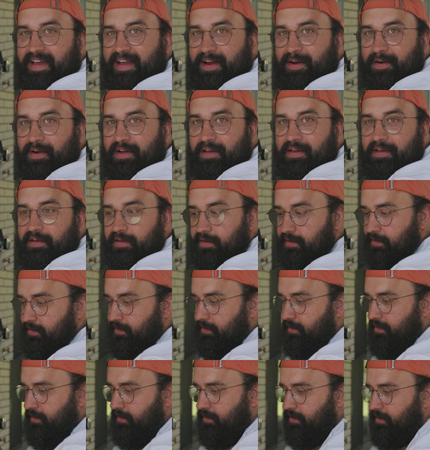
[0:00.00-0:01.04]
hear it.
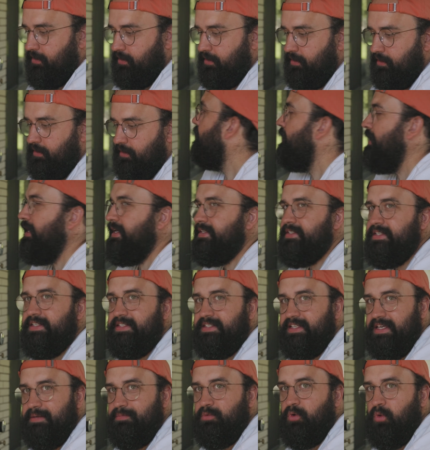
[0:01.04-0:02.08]
It's a
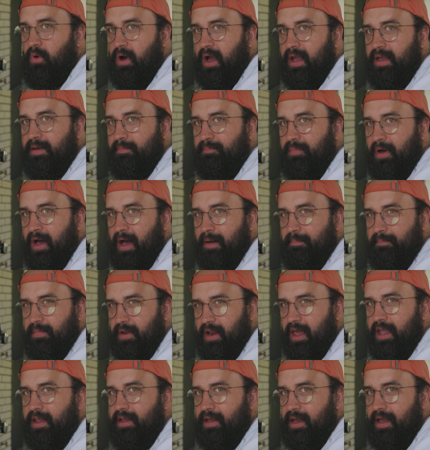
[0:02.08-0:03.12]
deep, quiet pop,
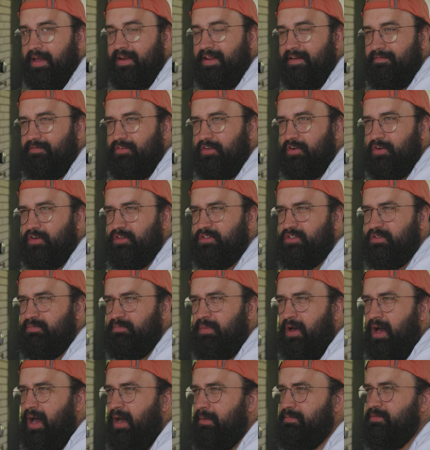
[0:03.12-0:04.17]
but I definitely heard some
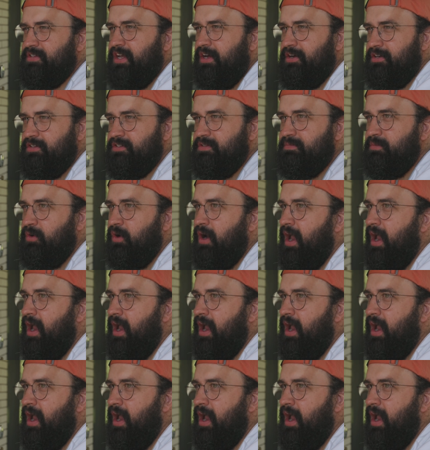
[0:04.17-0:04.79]
pops. I heard some